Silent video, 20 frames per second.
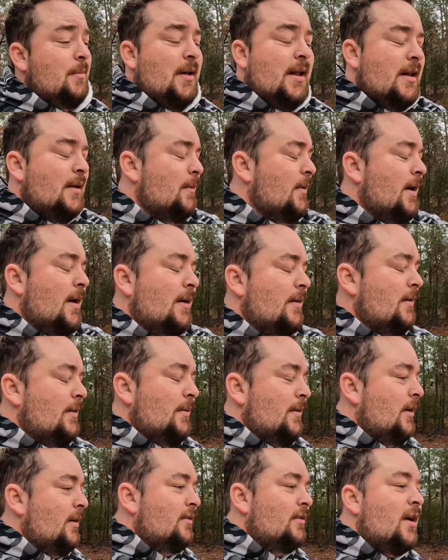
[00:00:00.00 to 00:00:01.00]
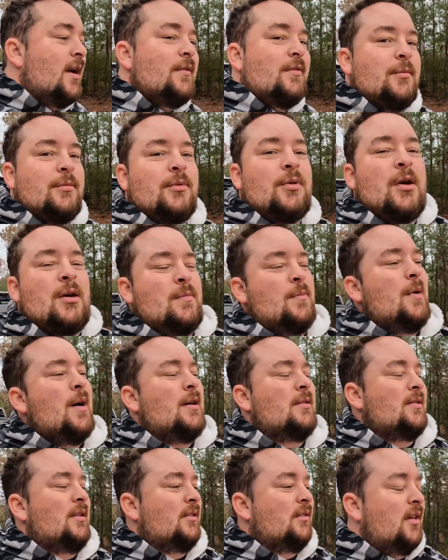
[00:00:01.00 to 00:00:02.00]
But anyway, aside from talking
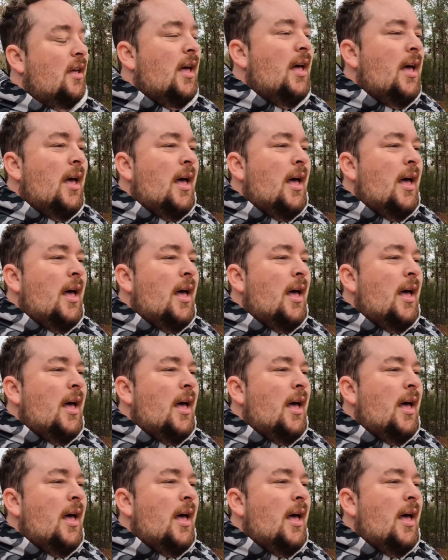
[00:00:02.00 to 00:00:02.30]
politics,